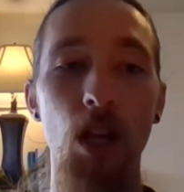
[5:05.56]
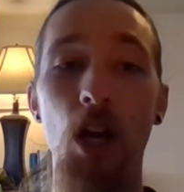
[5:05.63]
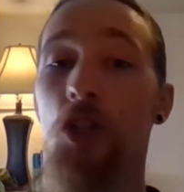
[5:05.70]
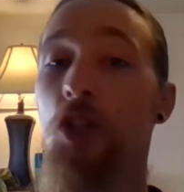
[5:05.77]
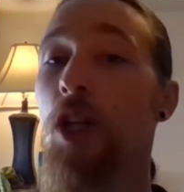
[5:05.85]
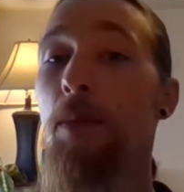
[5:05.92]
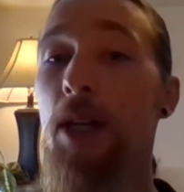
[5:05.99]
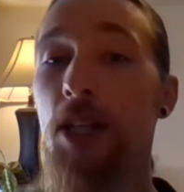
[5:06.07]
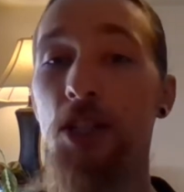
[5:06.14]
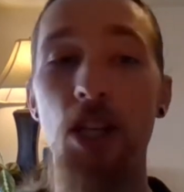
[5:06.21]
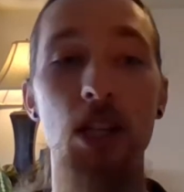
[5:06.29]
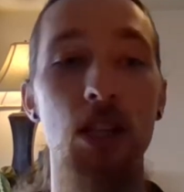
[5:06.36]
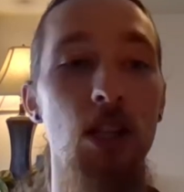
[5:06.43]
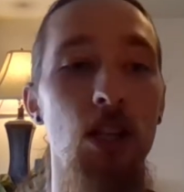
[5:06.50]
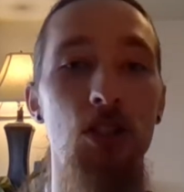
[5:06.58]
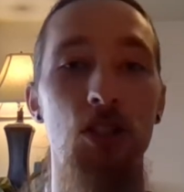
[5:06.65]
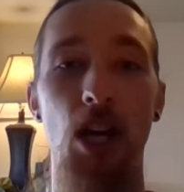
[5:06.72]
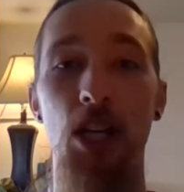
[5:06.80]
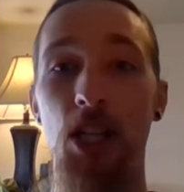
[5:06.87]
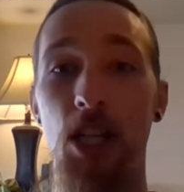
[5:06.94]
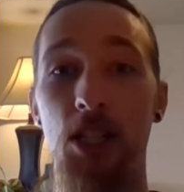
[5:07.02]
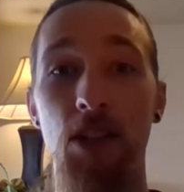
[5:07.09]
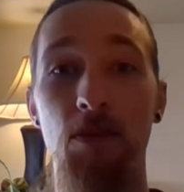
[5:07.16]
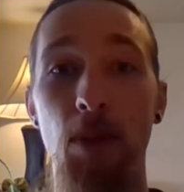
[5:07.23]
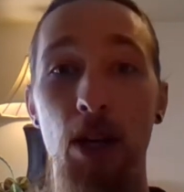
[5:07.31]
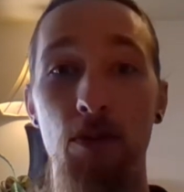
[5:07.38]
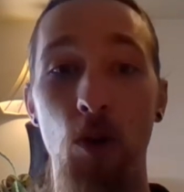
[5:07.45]
So let me extend this
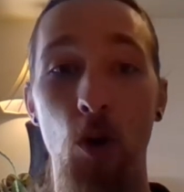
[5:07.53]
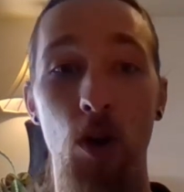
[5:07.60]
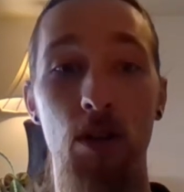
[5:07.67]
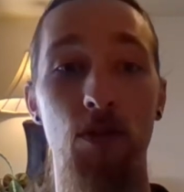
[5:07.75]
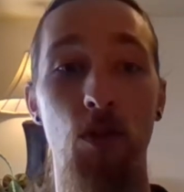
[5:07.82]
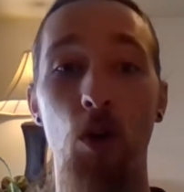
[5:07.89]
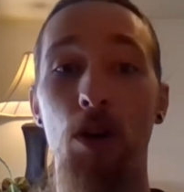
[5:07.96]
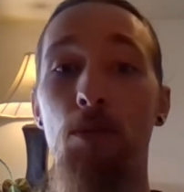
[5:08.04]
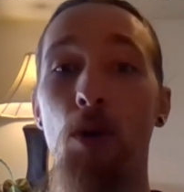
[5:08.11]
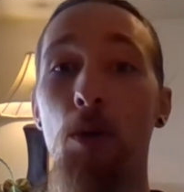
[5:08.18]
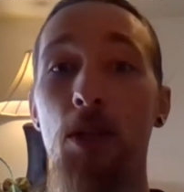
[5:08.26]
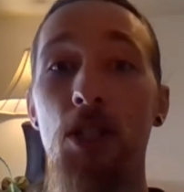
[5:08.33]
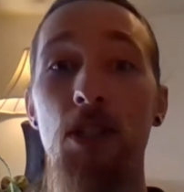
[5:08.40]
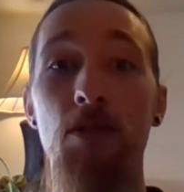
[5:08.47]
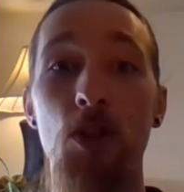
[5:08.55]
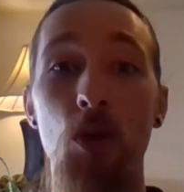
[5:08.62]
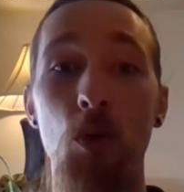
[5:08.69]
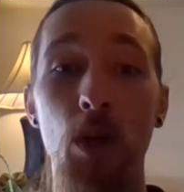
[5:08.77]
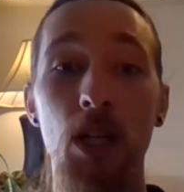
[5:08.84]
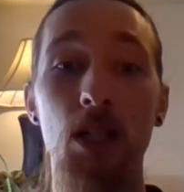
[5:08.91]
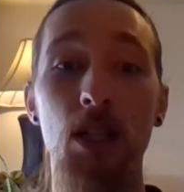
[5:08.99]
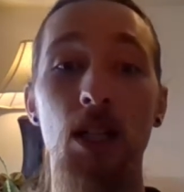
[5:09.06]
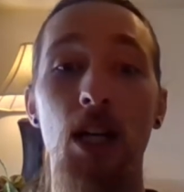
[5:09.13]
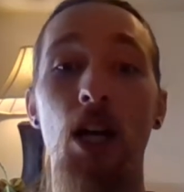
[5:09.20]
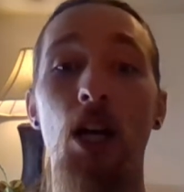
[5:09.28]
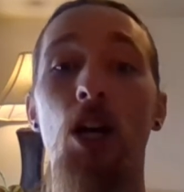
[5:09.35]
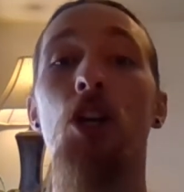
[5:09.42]
digestive metaphor for a moment, if you will.
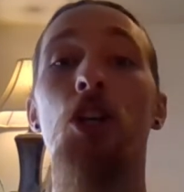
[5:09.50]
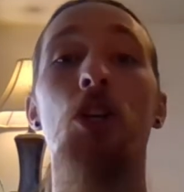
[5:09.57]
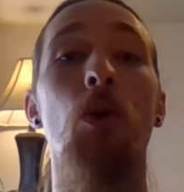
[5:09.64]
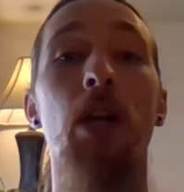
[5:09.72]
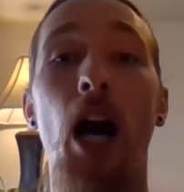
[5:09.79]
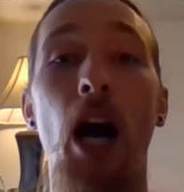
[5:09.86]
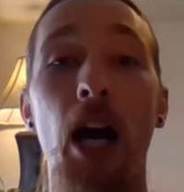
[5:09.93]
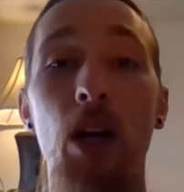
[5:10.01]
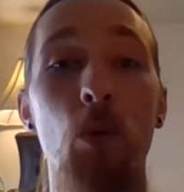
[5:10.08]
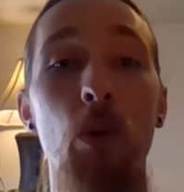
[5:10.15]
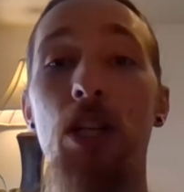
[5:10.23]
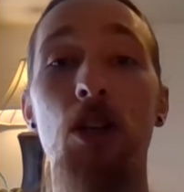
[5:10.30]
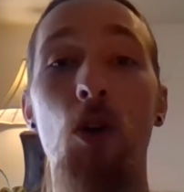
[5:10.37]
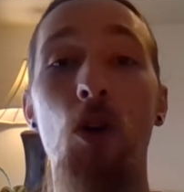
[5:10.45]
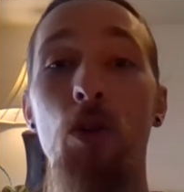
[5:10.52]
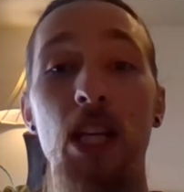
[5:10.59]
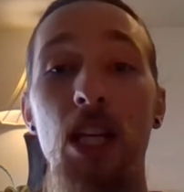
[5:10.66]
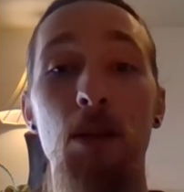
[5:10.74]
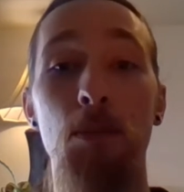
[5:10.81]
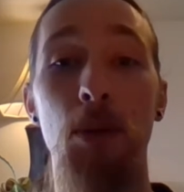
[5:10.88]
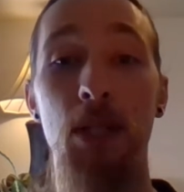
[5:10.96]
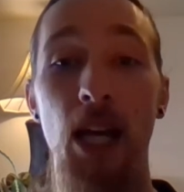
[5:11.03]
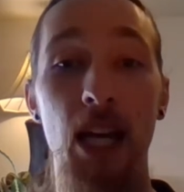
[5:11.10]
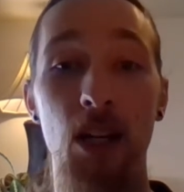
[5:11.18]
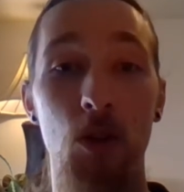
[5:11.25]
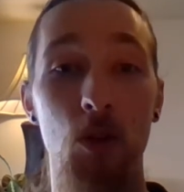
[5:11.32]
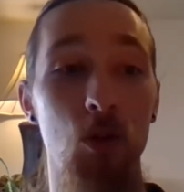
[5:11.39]
You and I, we don't eat
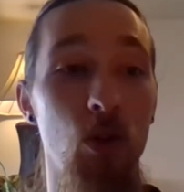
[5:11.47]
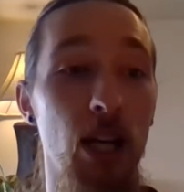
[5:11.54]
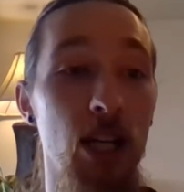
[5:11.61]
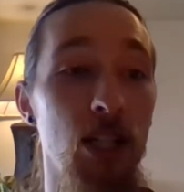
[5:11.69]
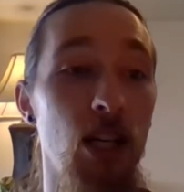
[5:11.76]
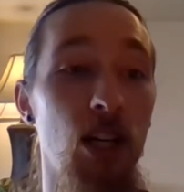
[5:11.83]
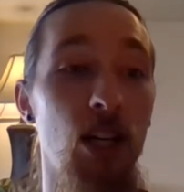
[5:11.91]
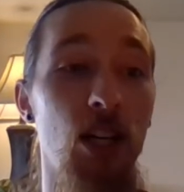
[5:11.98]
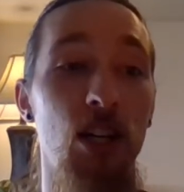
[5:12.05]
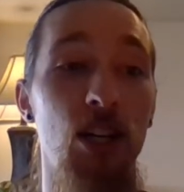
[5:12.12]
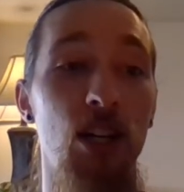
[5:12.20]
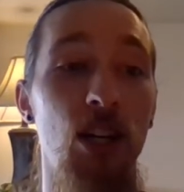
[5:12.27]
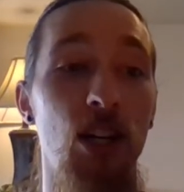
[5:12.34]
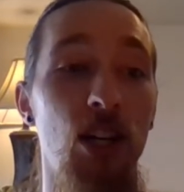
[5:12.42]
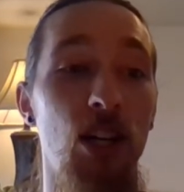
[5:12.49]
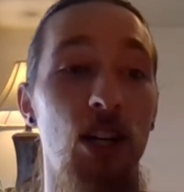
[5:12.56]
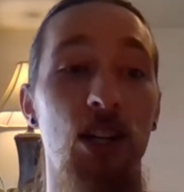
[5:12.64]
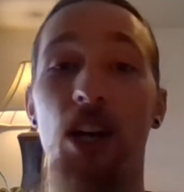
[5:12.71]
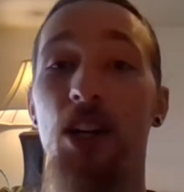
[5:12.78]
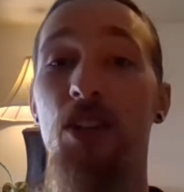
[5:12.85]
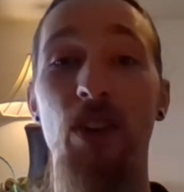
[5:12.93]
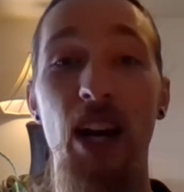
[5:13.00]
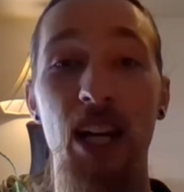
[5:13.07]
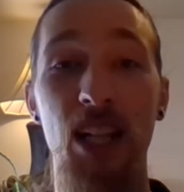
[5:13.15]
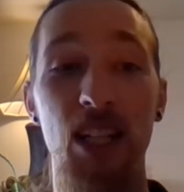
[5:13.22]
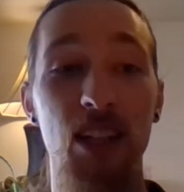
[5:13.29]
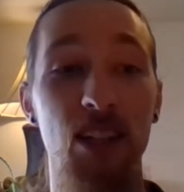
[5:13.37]
potatoes, right? Not
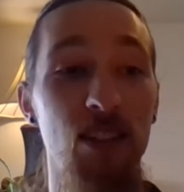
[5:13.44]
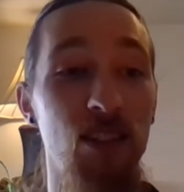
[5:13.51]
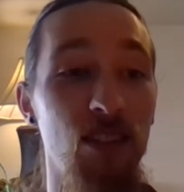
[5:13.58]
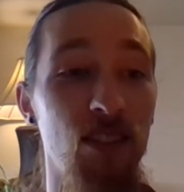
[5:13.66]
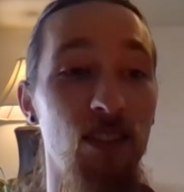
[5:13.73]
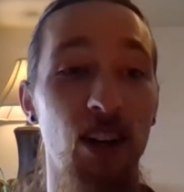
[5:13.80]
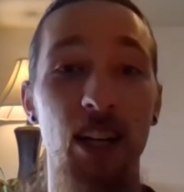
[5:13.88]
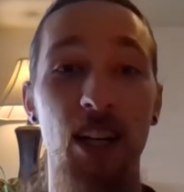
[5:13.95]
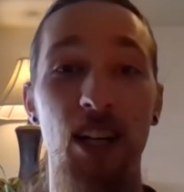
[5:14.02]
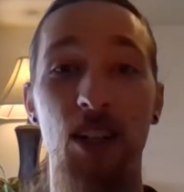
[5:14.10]
directly, right?